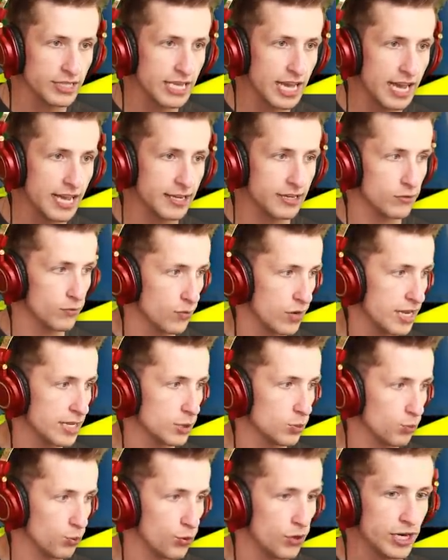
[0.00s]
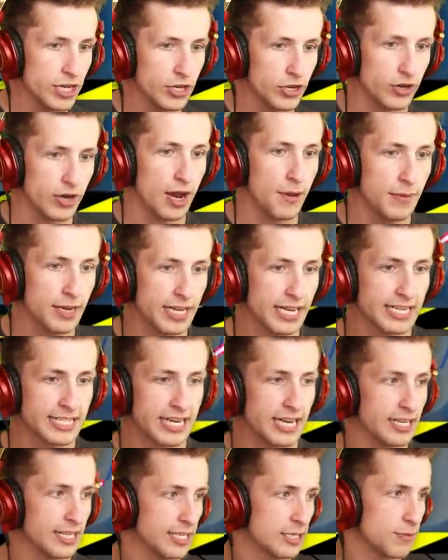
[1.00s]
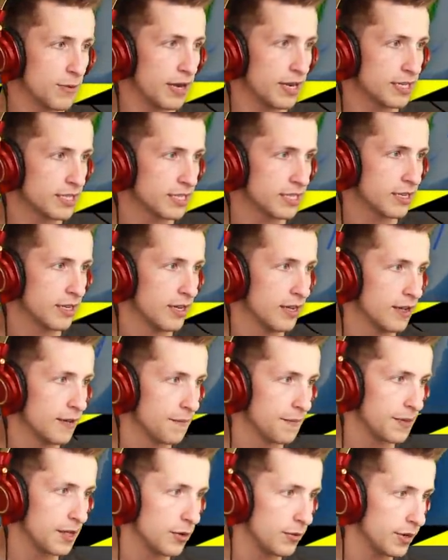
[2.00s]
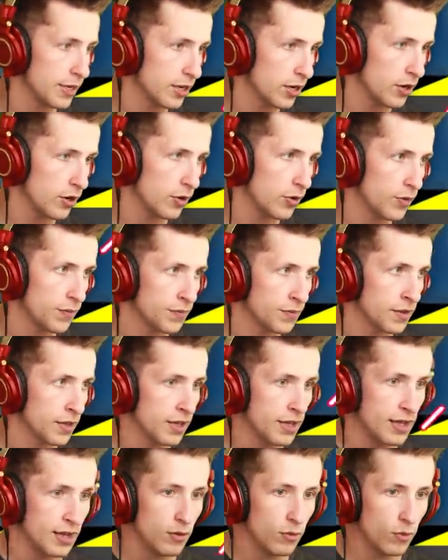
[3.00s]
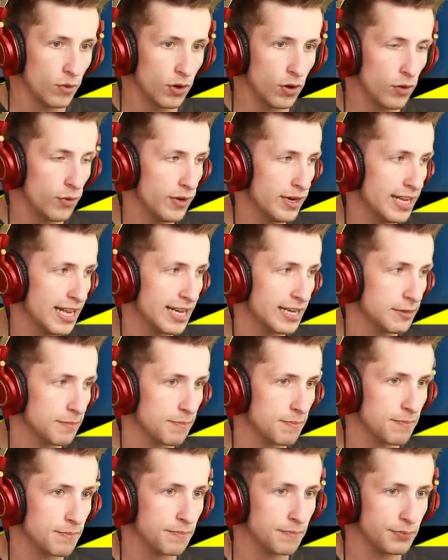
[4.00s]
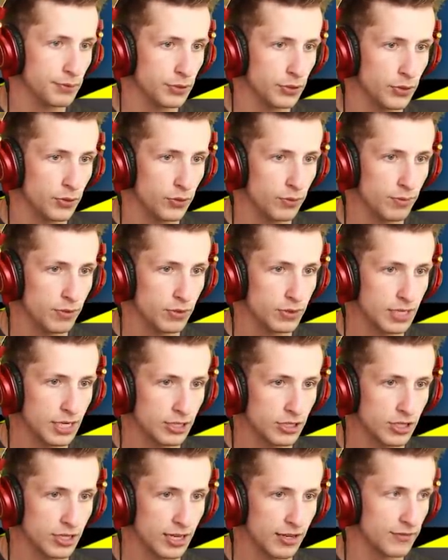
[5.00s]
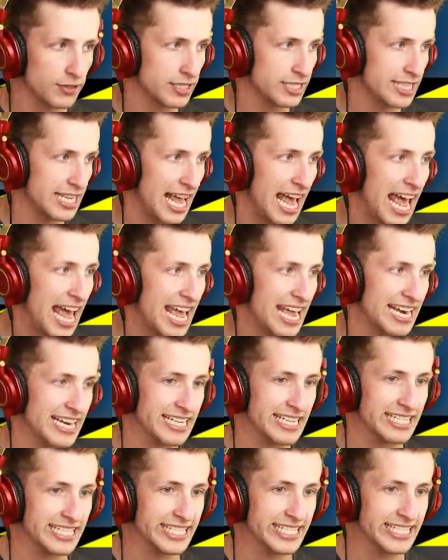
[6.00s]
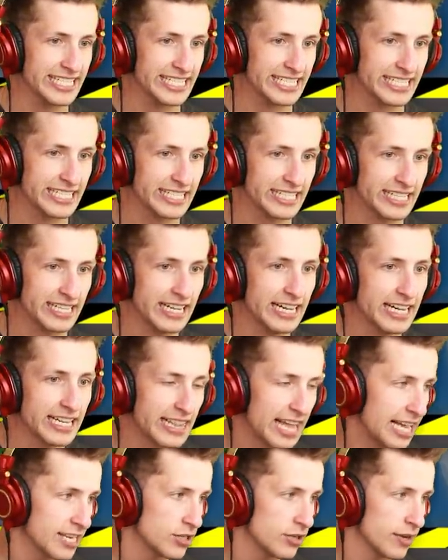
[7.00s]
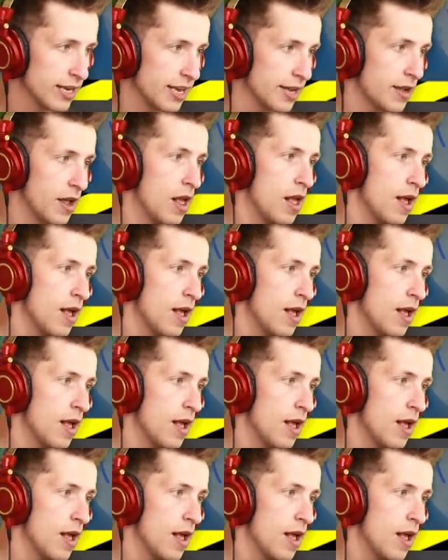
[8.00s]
That is pretty good. I'm going to get deadly spikes. There we go. We're already at balloon mutation level 10. Ugh. That's okay.